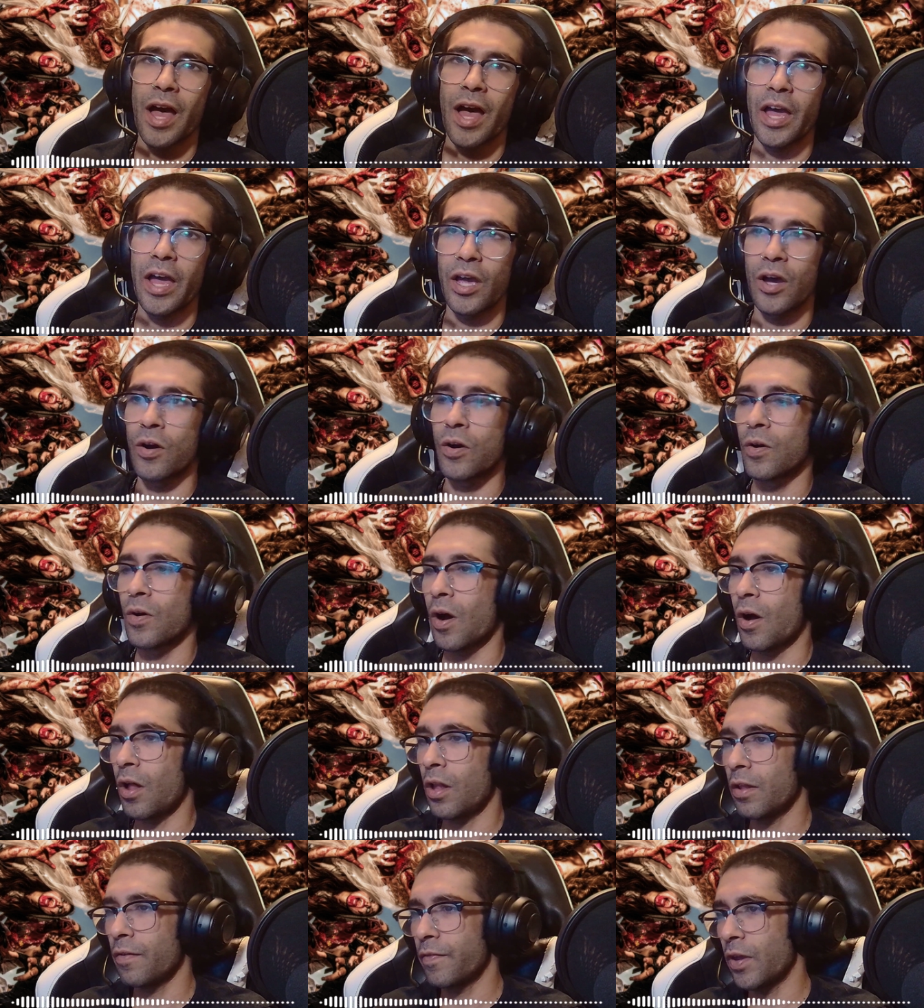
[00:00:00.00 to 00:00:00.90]
I owe
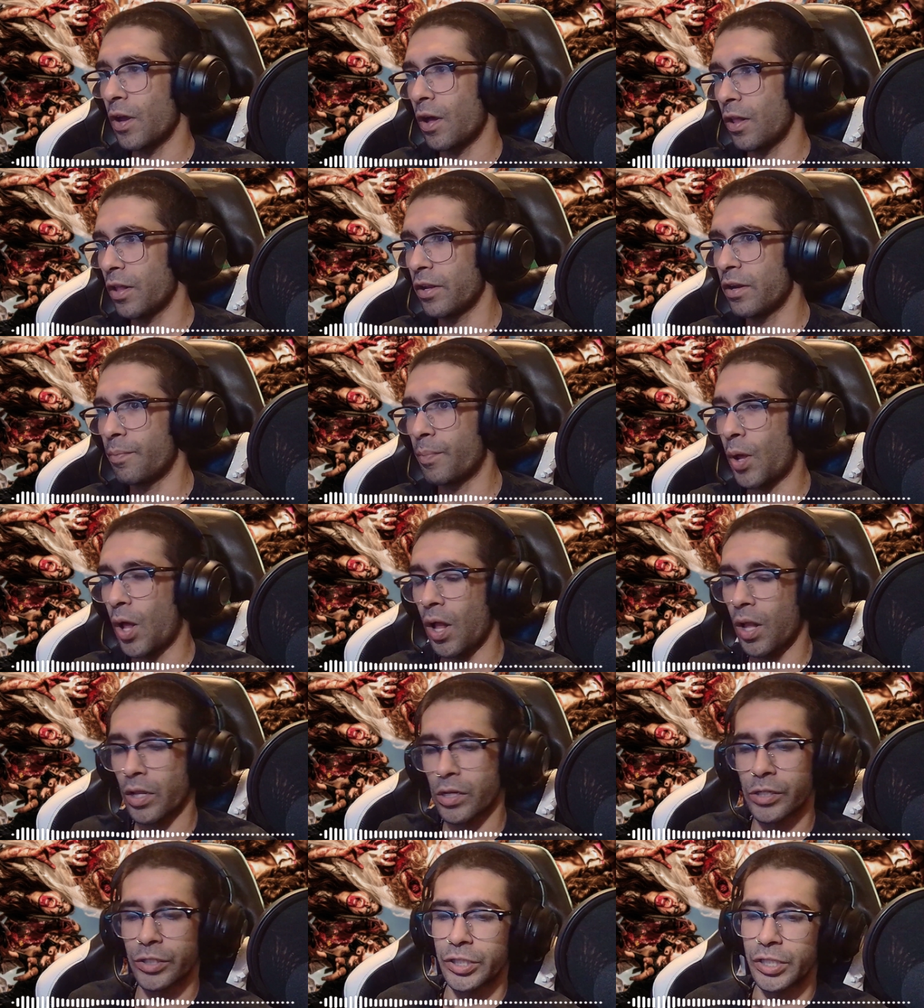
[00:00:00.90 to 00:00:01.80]
all of y'all an
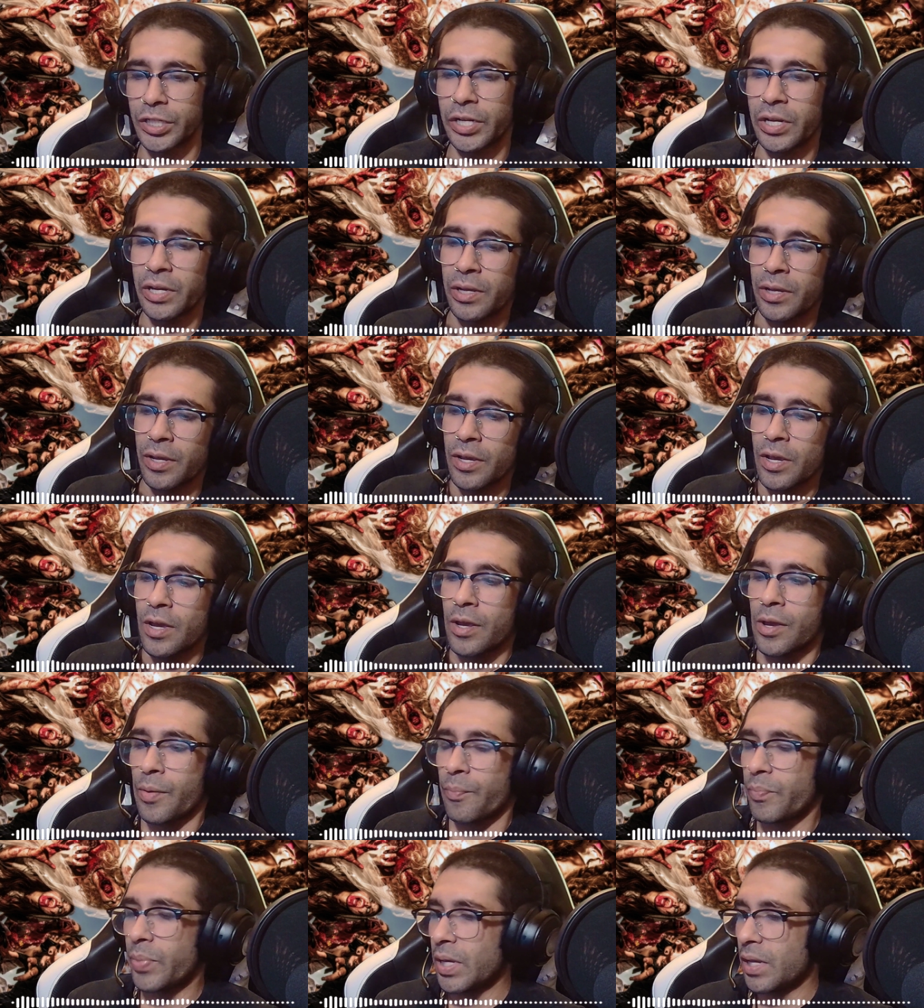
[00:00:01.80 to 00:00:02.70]
apology.
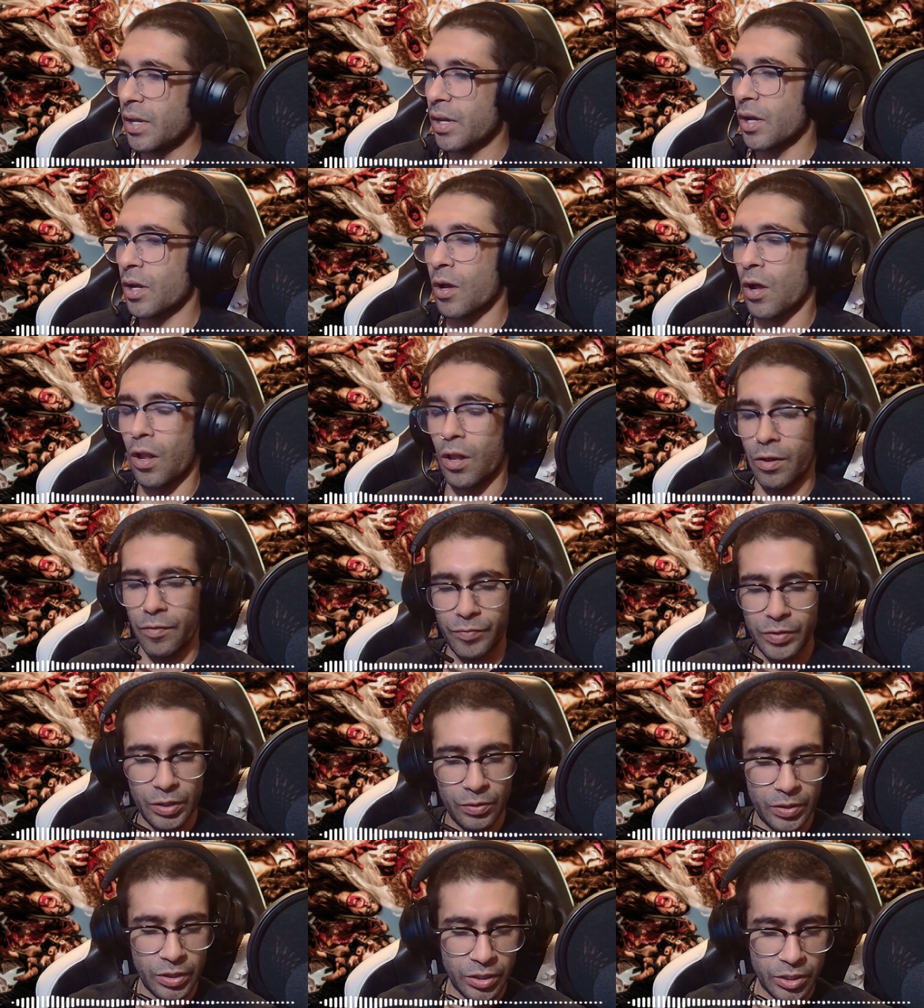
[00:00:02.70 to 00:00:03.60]
Being a Call of
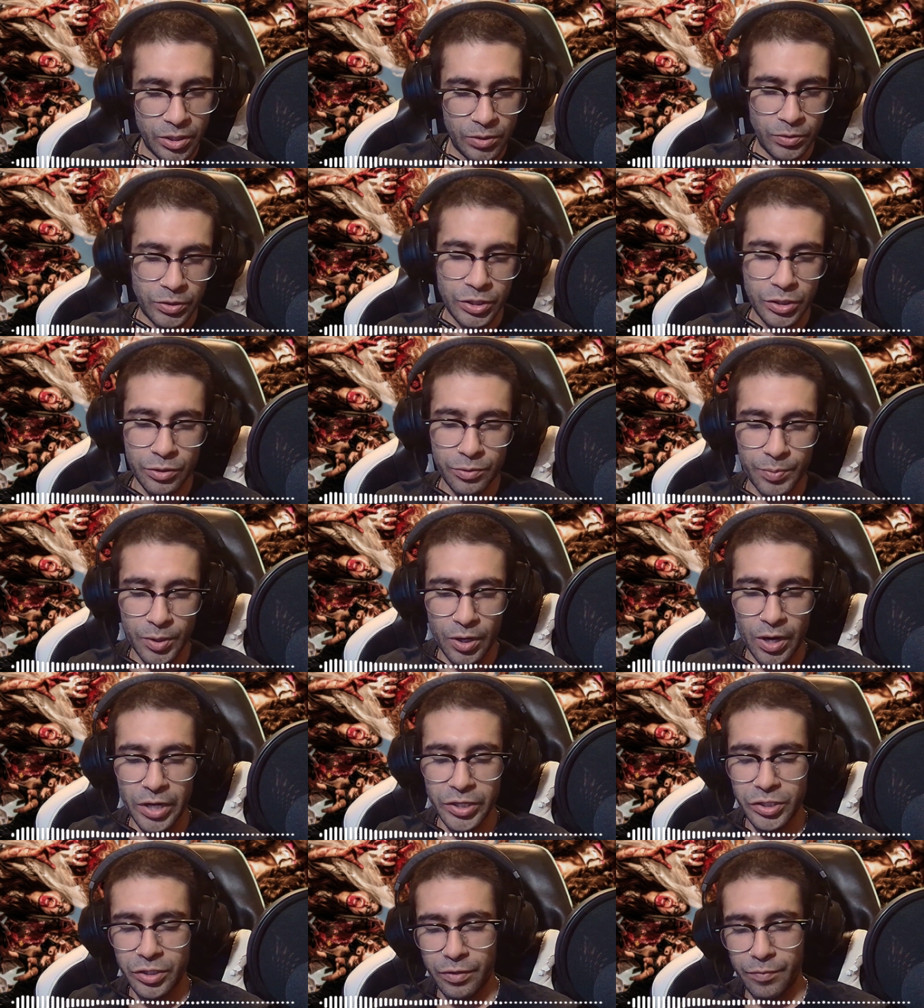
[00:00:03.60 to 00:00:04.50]
Duty
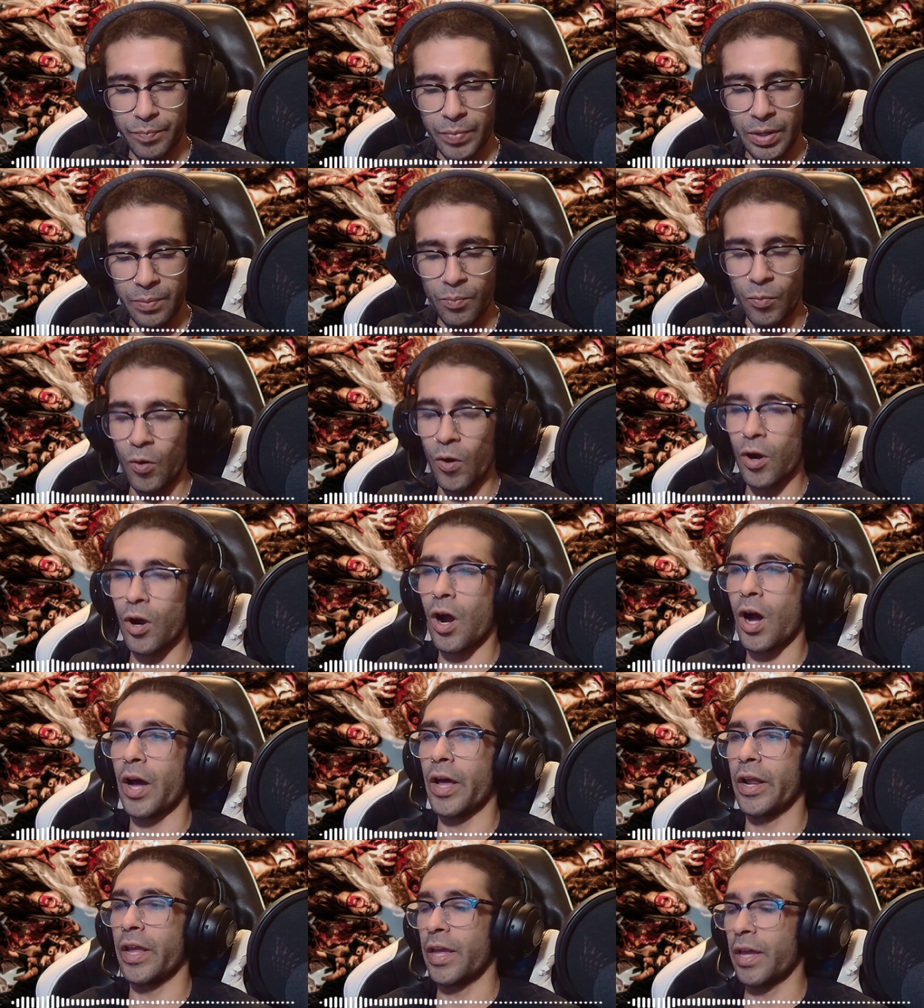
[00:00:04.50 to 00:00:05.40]
YouTuber, I should have been more
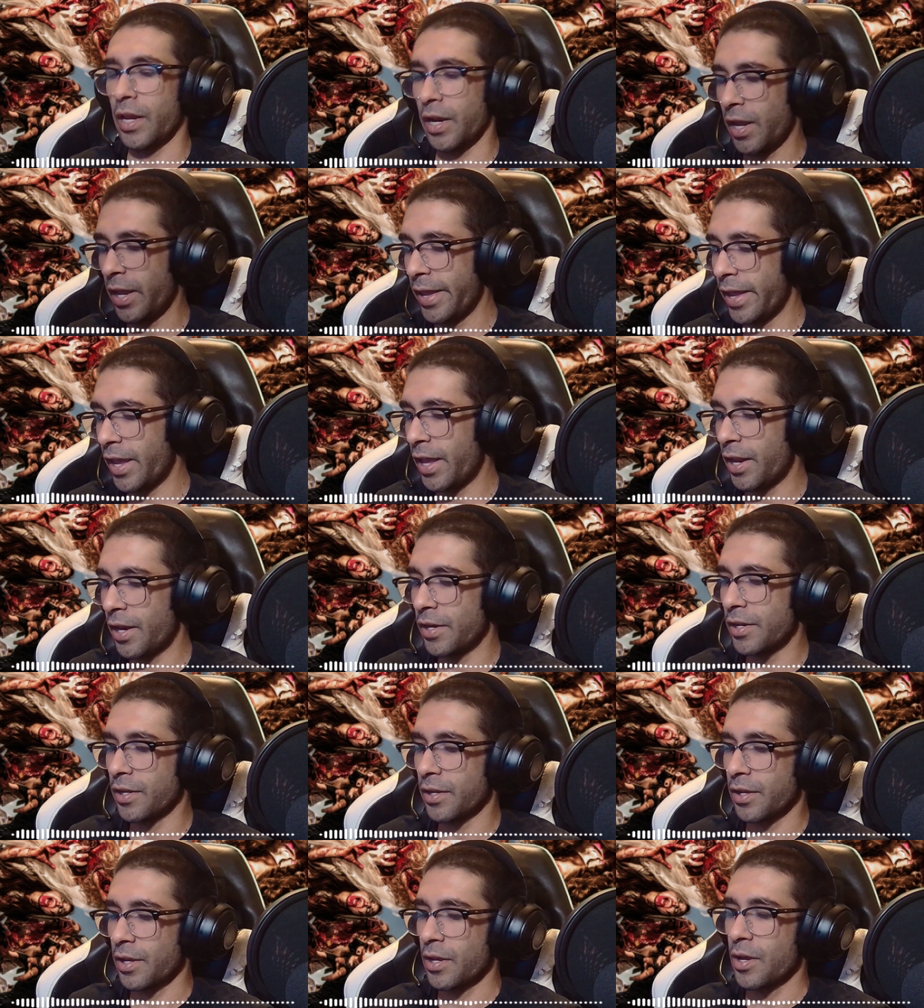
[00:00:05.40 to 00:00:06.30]
on it
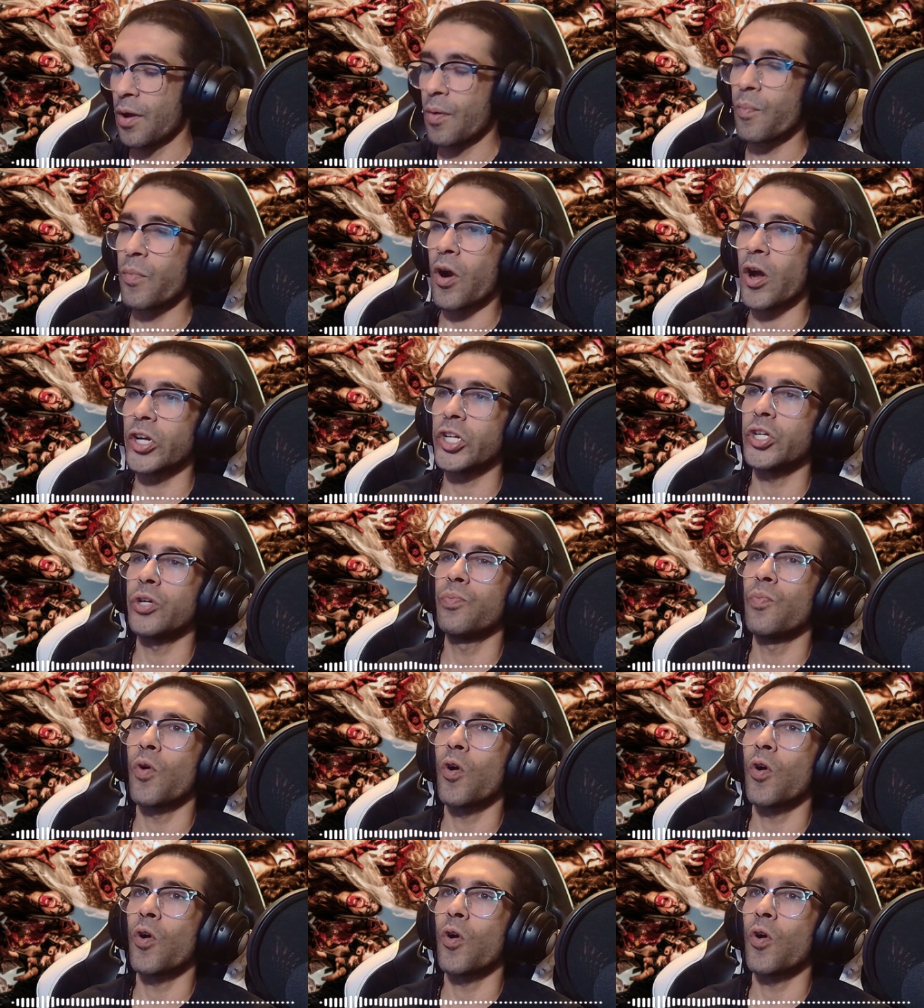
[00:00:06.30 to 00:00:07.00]
and brought you